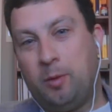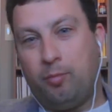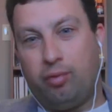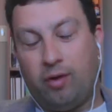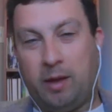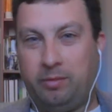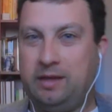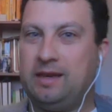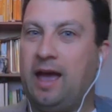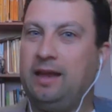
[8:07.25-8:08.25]
Probably
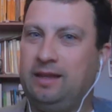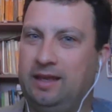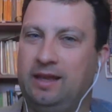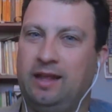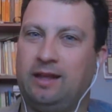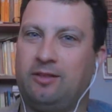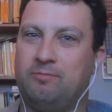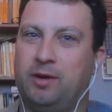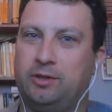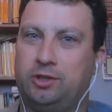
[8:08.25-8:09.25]
not getting as
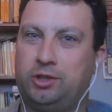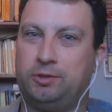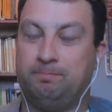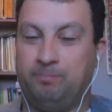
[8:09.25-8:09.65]
much